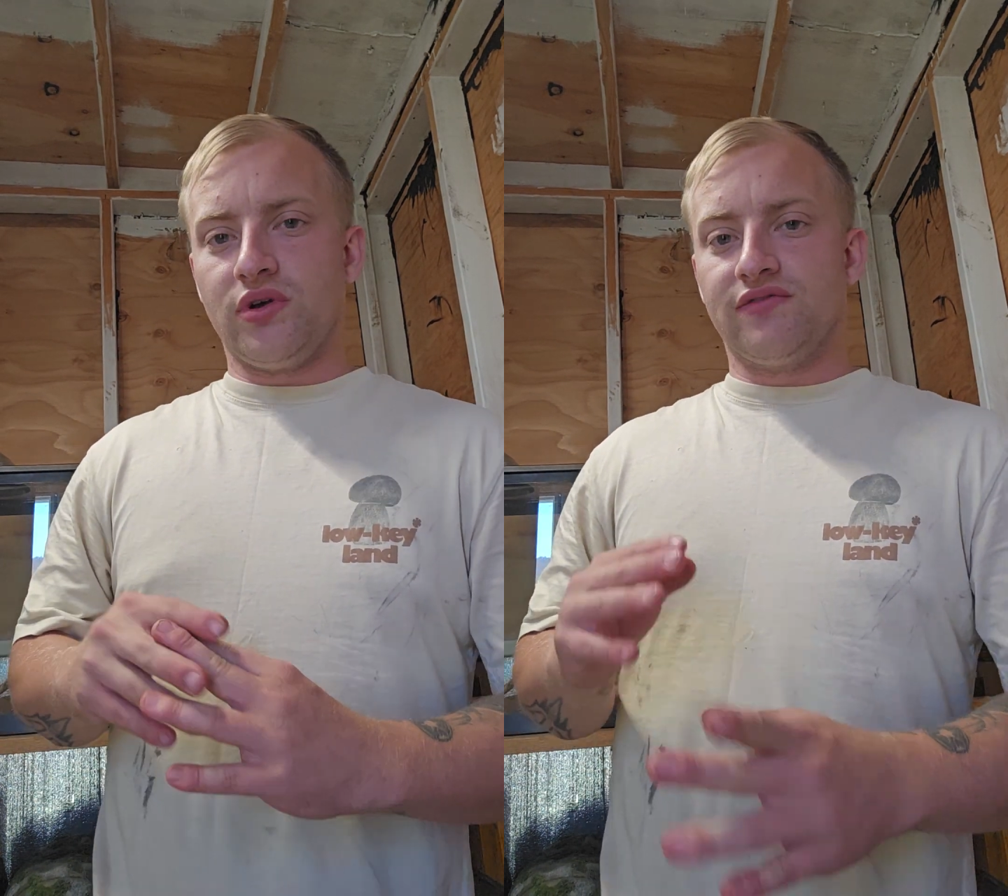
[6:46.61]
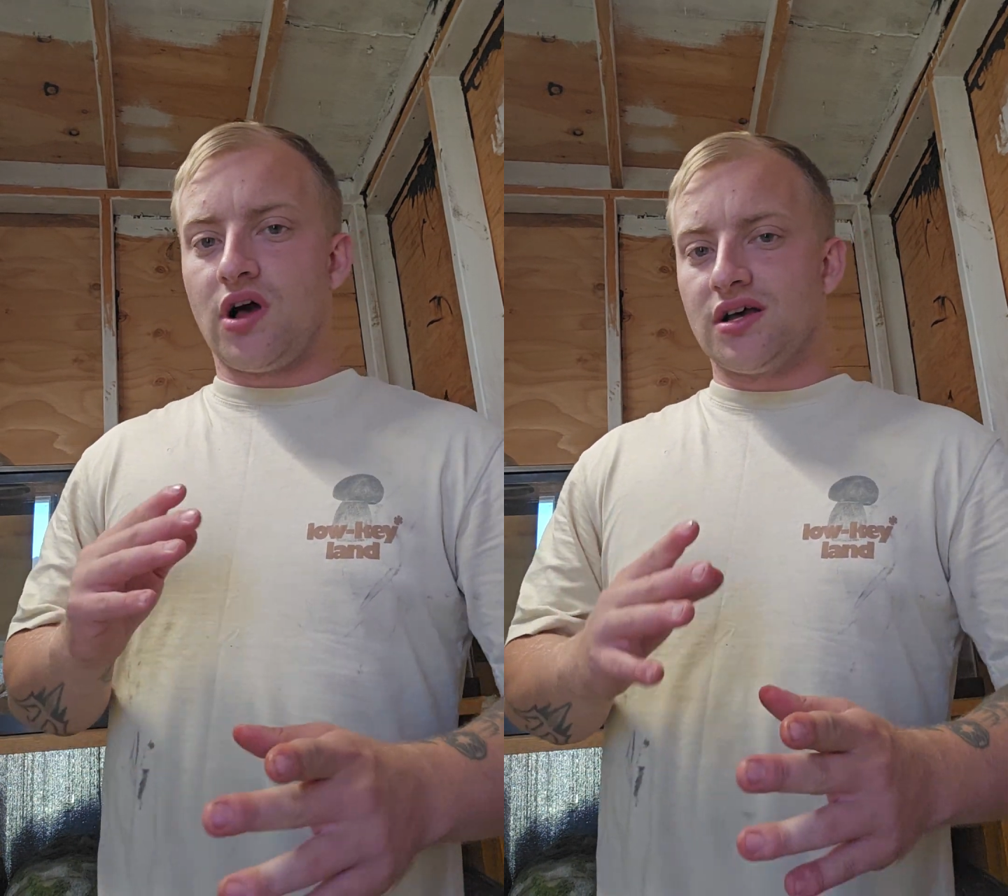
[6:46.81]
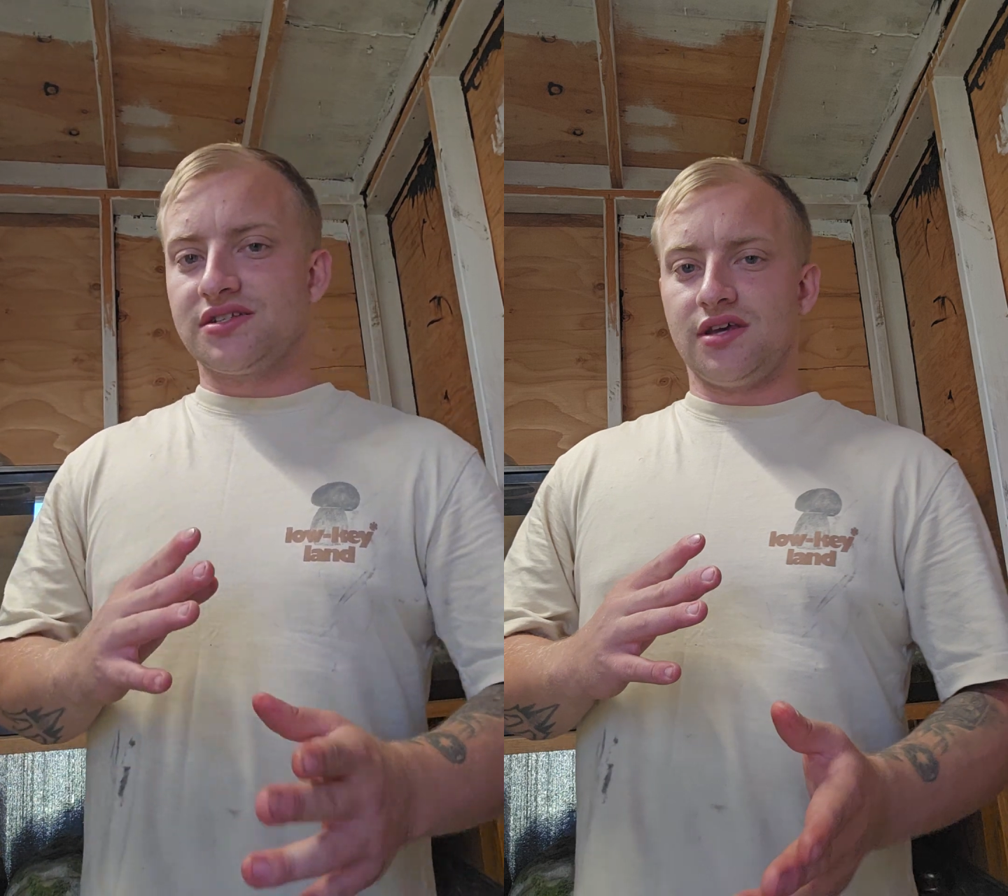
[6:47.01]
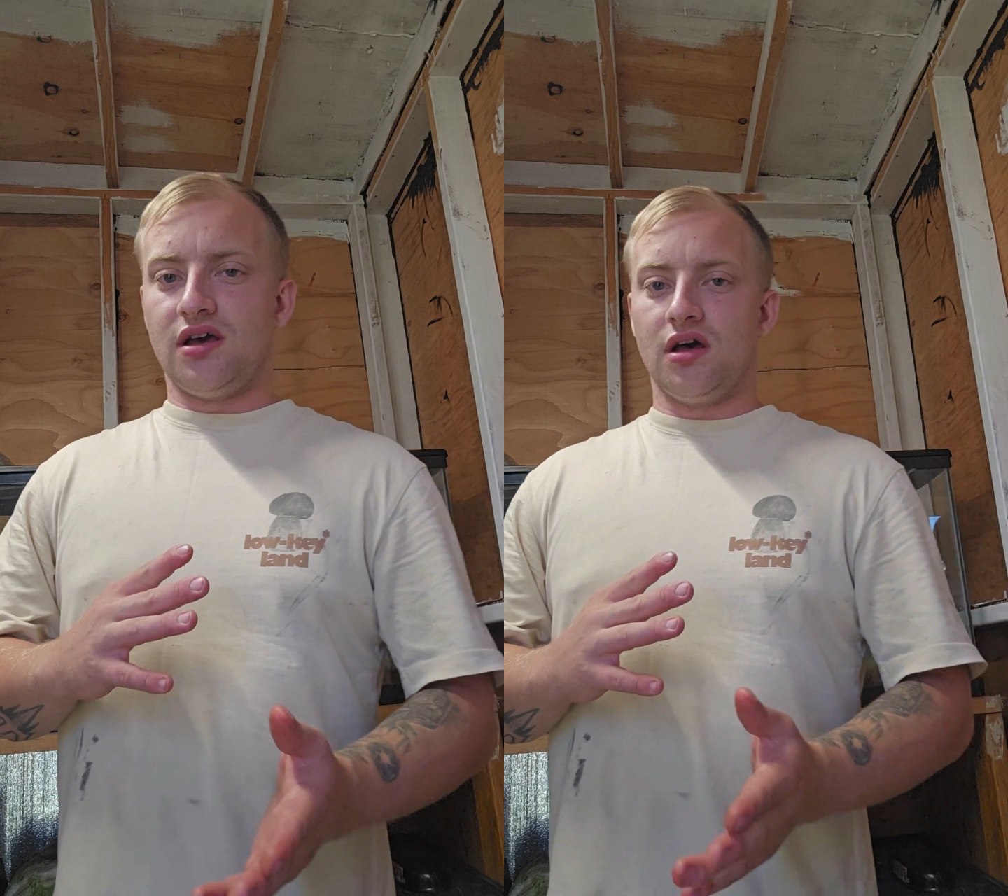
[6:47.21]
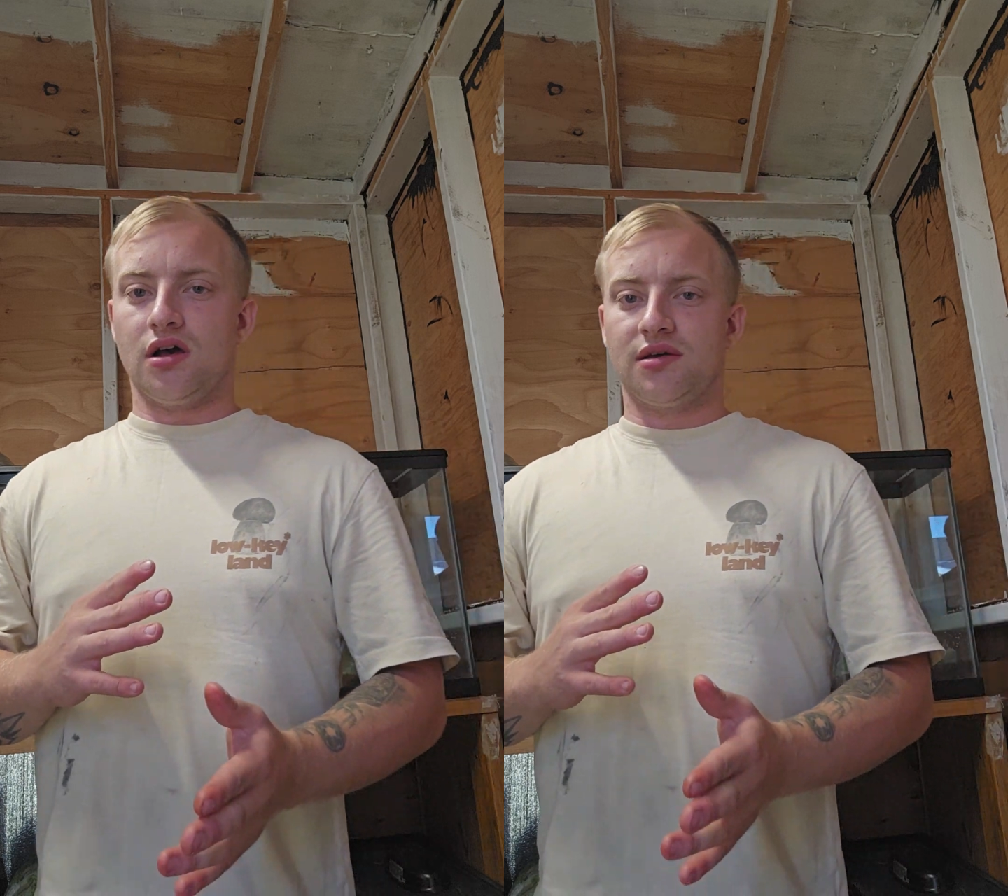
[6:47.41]
We've lost
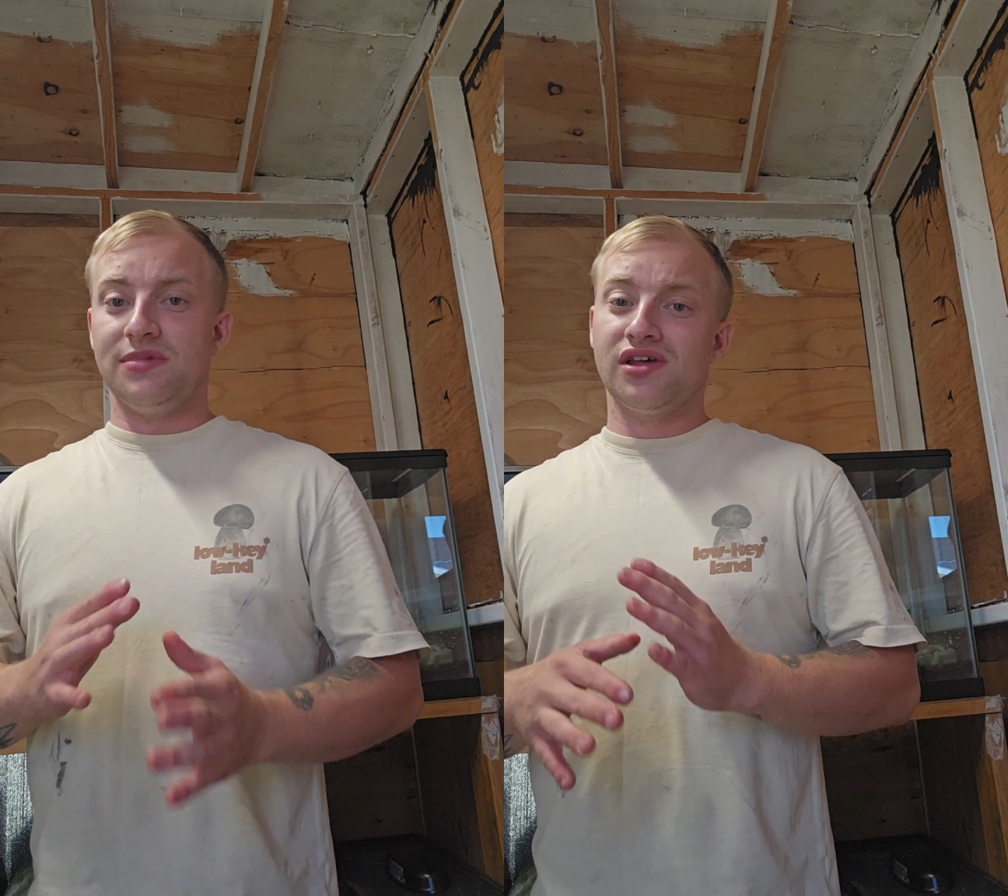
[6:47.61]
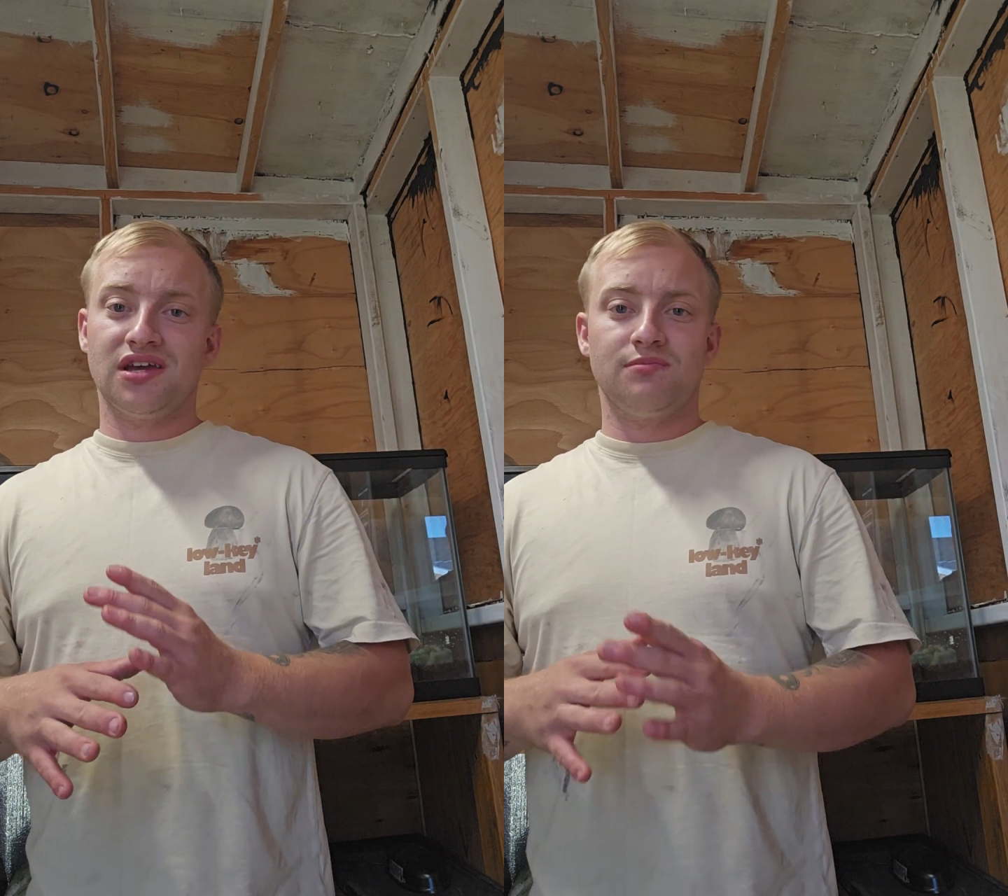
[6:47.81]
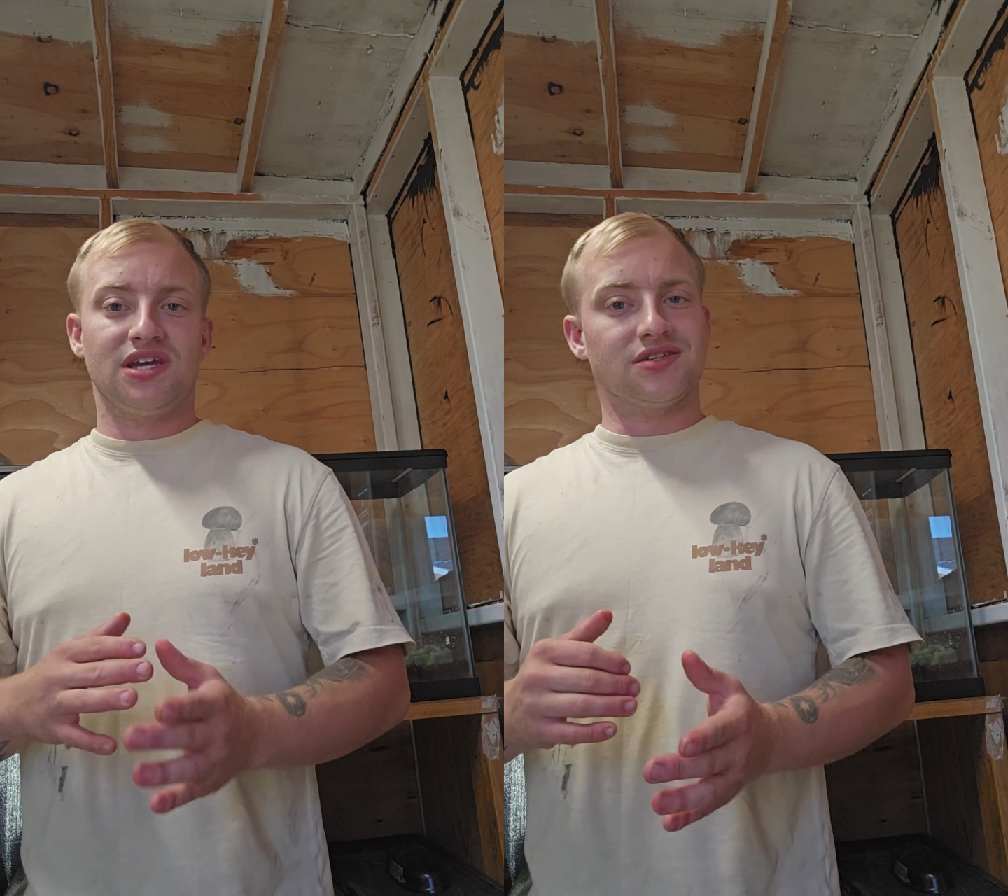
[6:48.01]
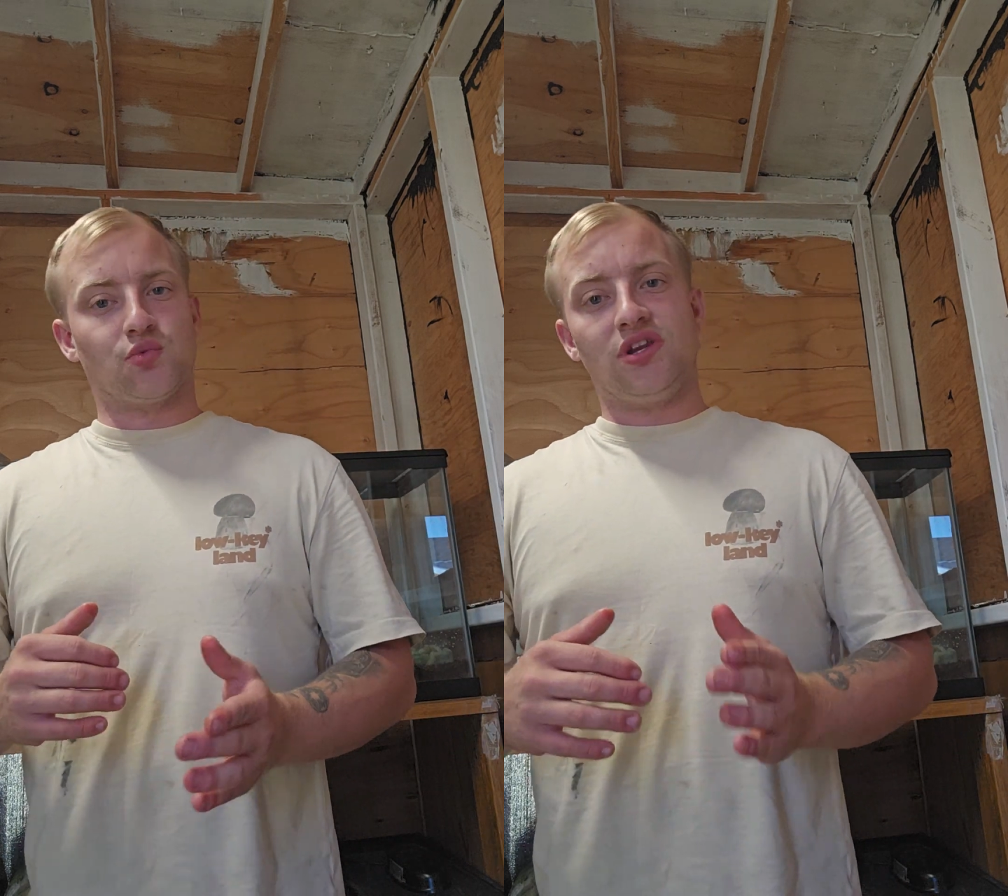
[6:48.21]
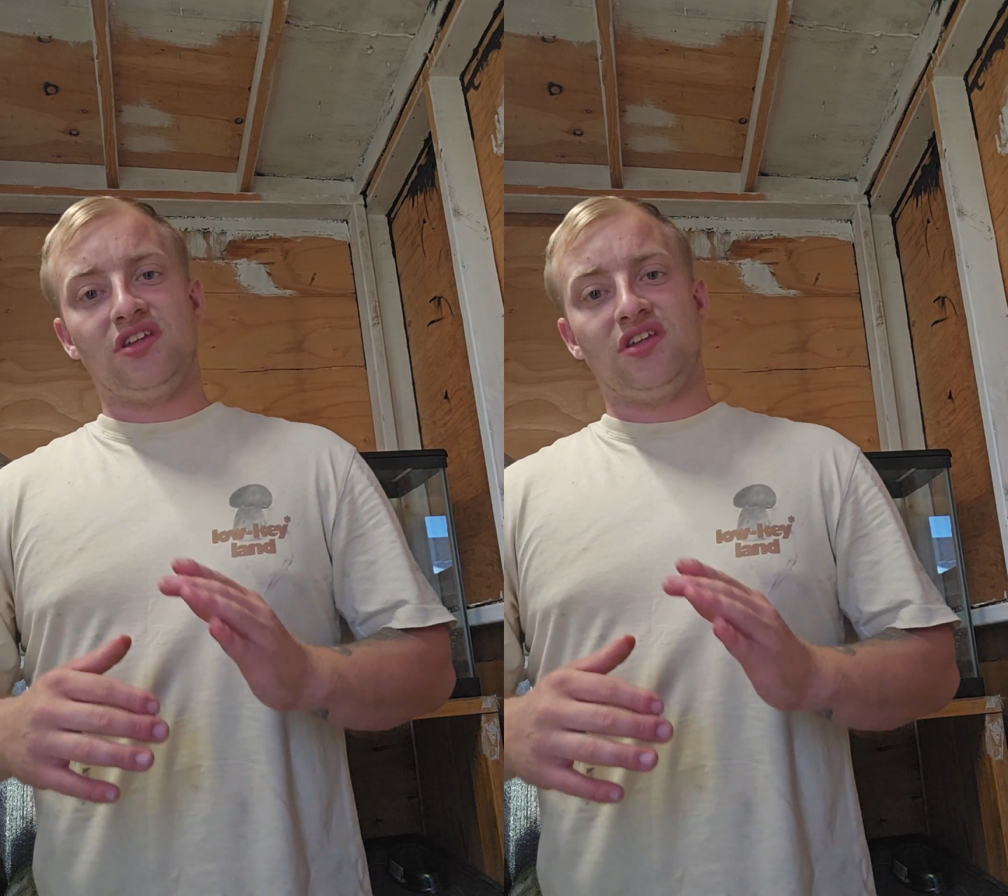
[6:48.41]
a chameleon because we